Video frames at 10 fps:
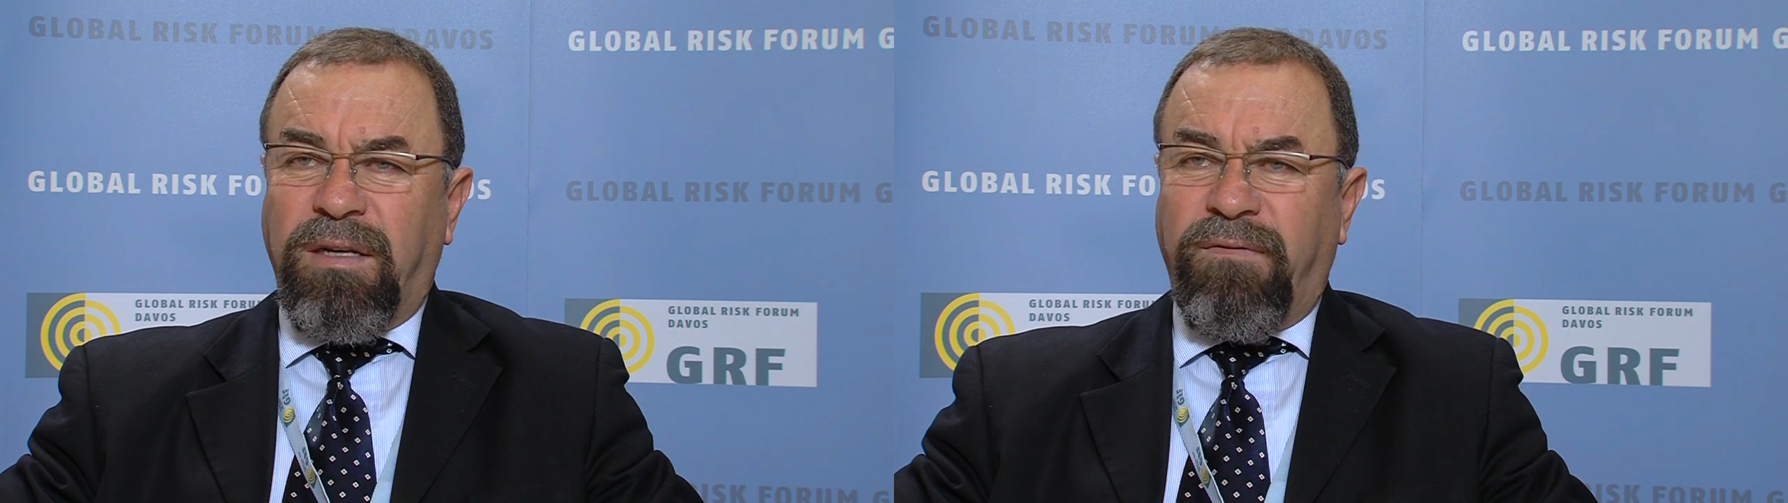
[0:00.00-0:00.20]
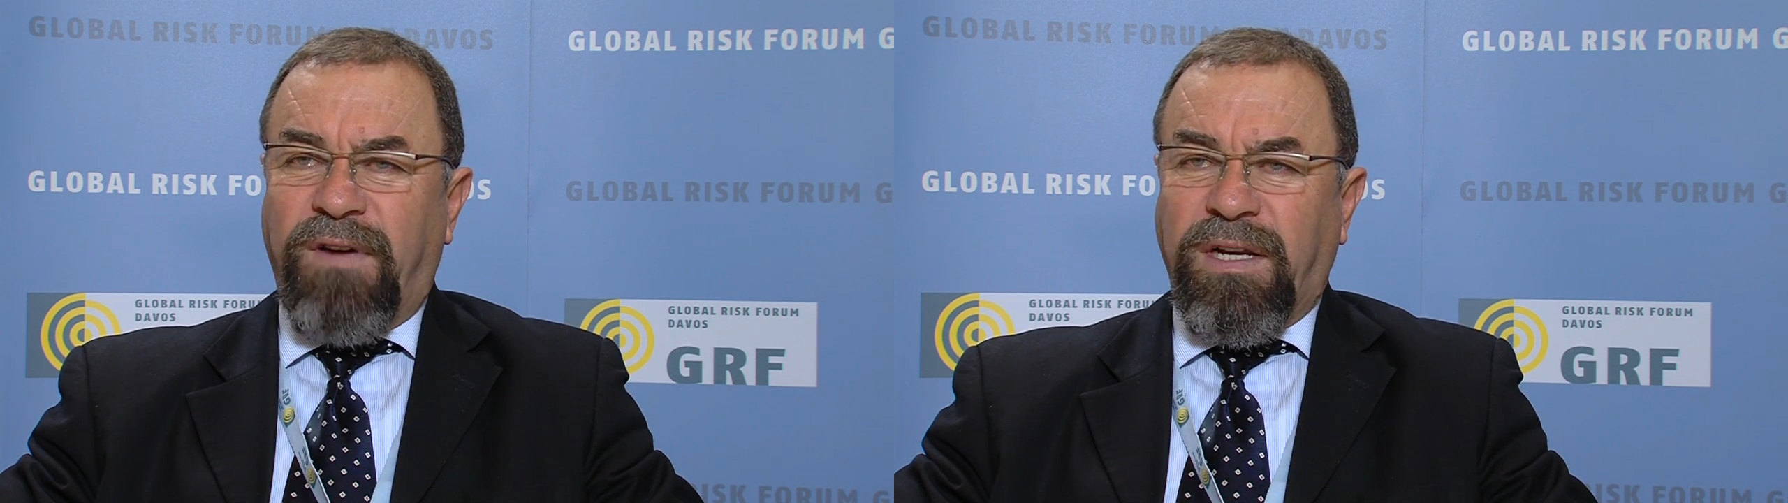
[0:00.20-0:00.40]

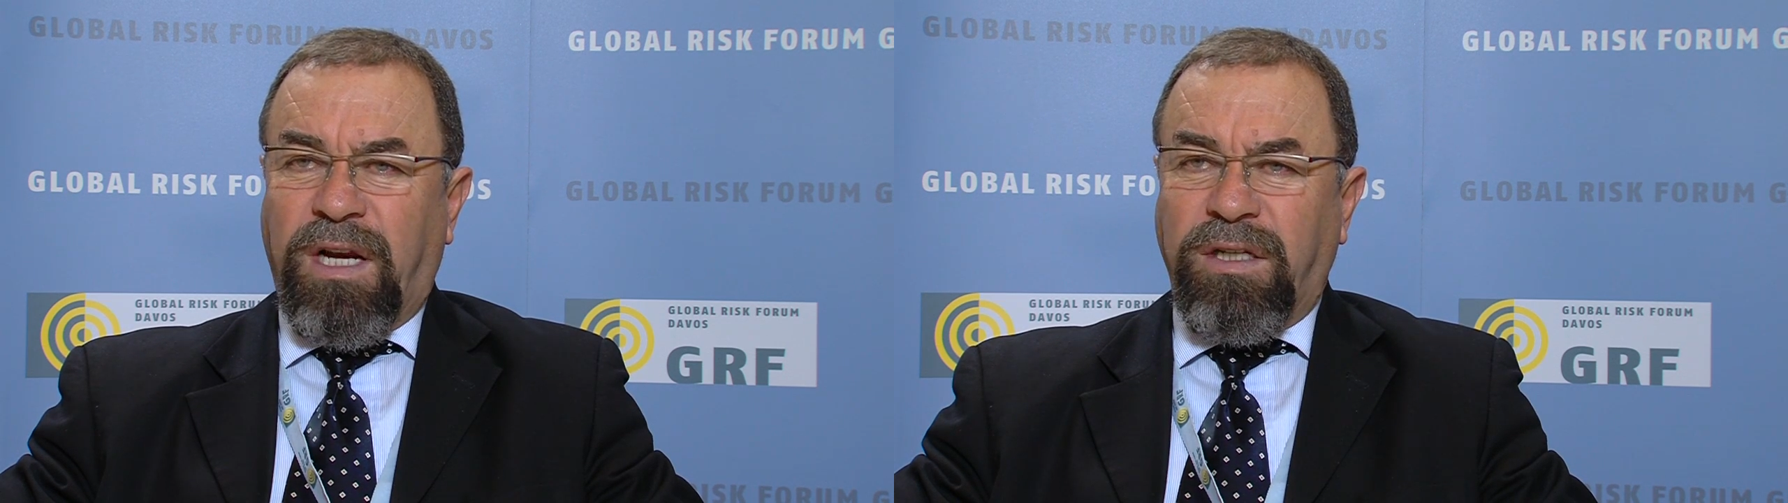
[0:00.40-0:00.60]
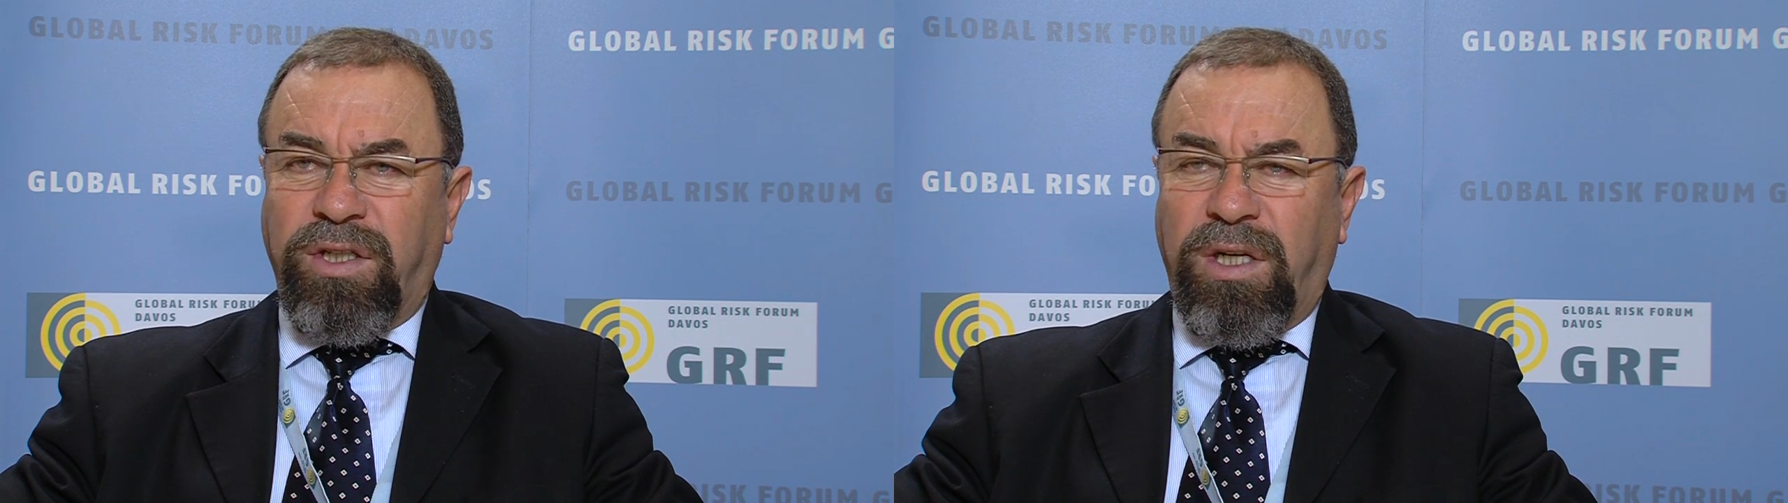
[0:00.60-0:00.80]
and
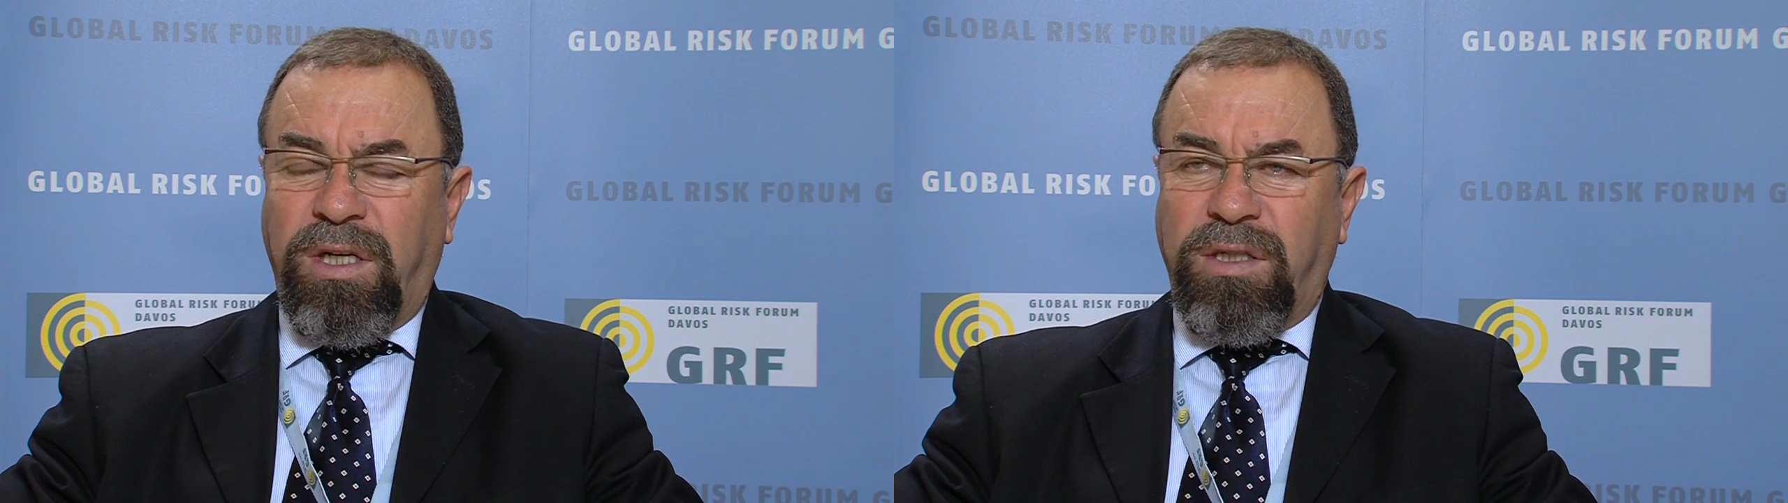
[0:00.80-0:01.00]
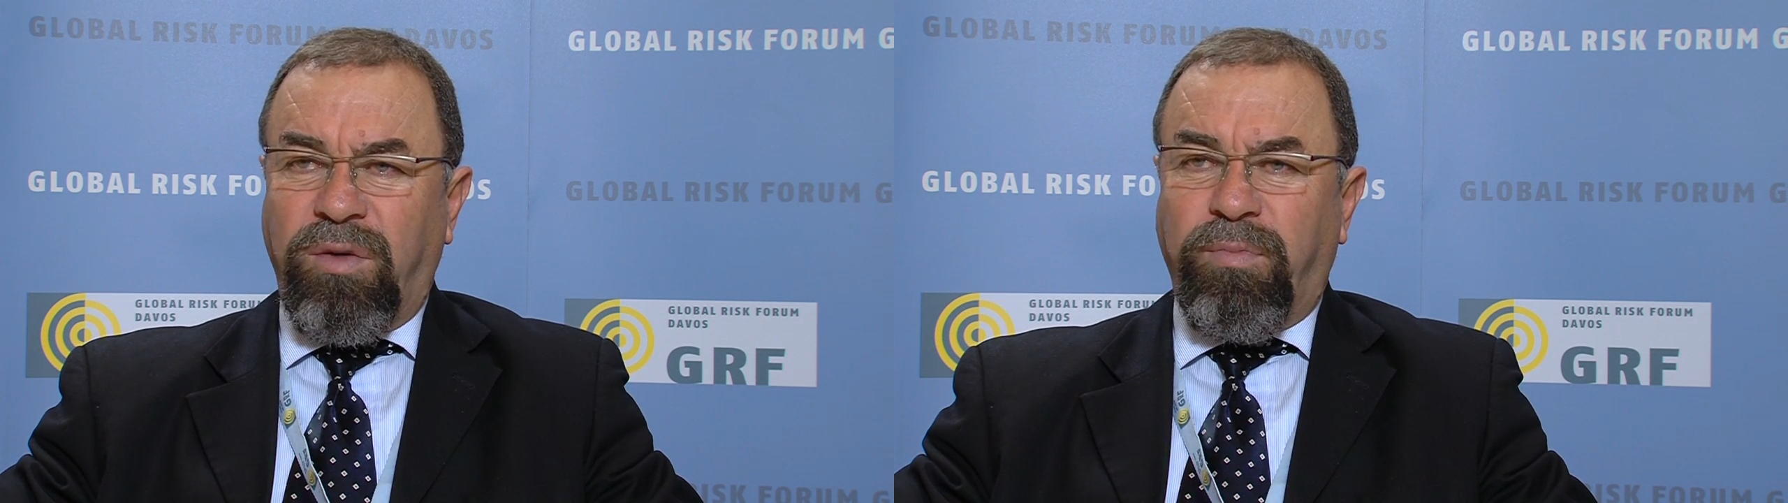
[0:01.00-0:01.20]

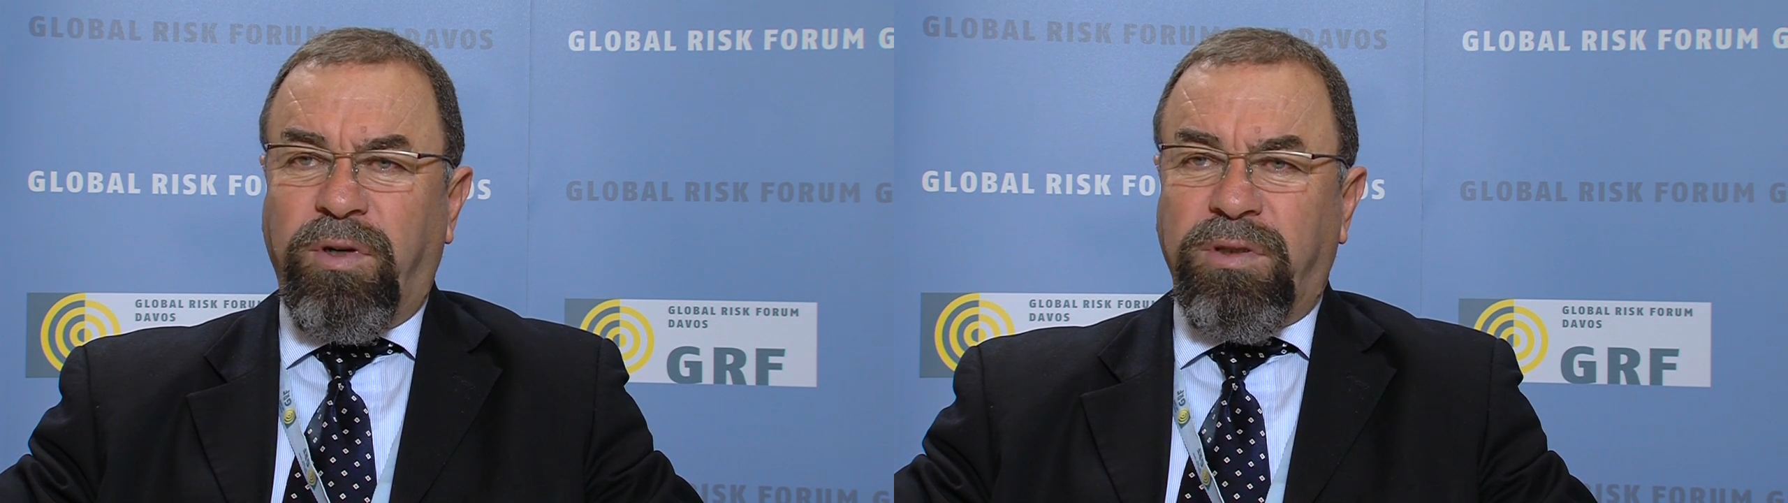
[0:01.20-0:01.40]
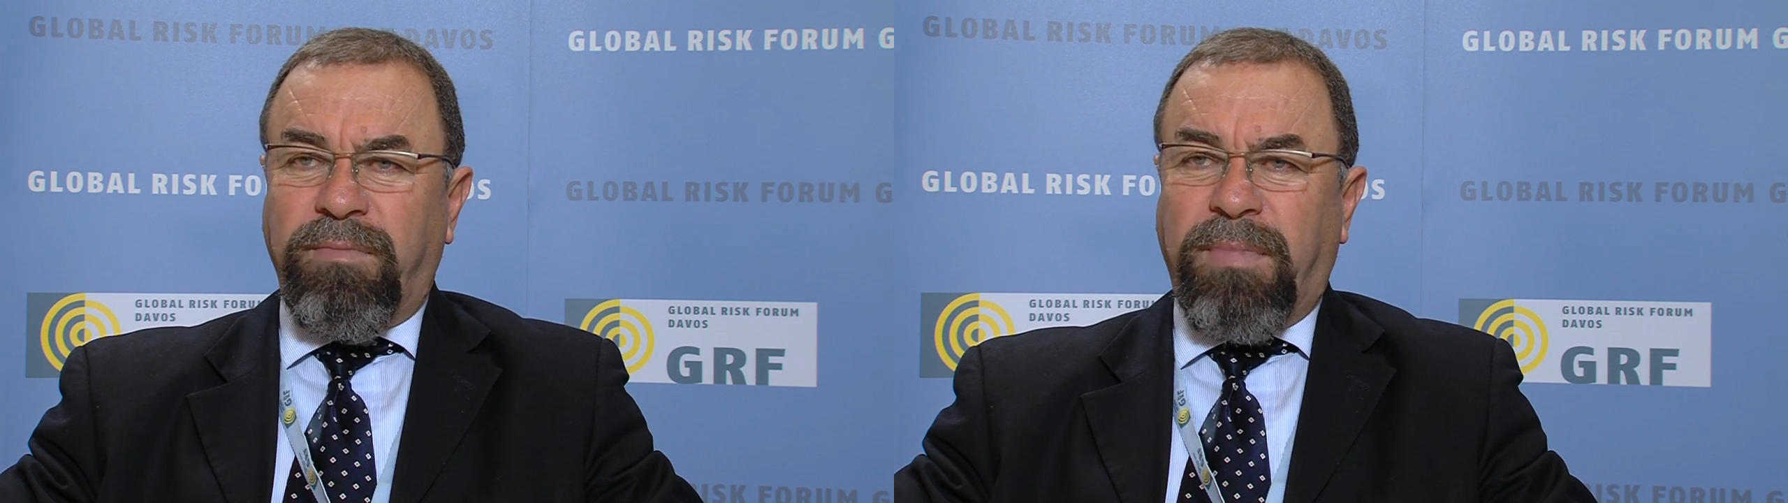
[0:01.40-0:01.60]
financially
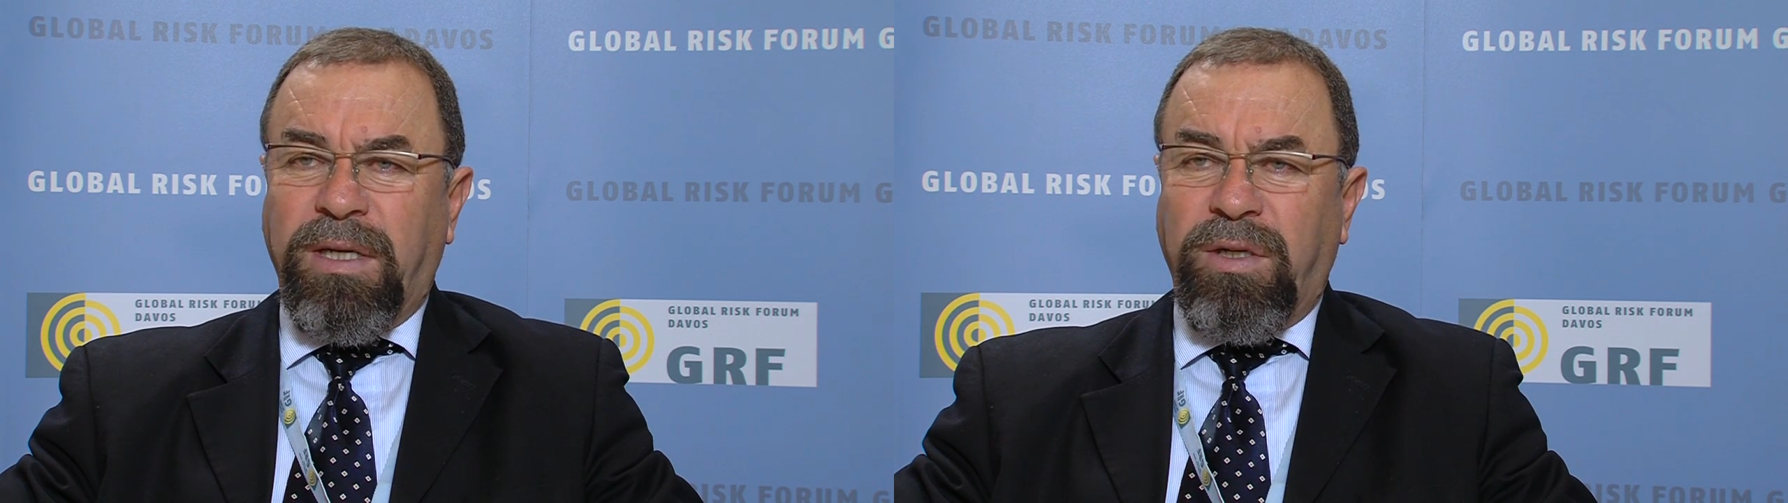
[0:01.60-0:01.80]
supported by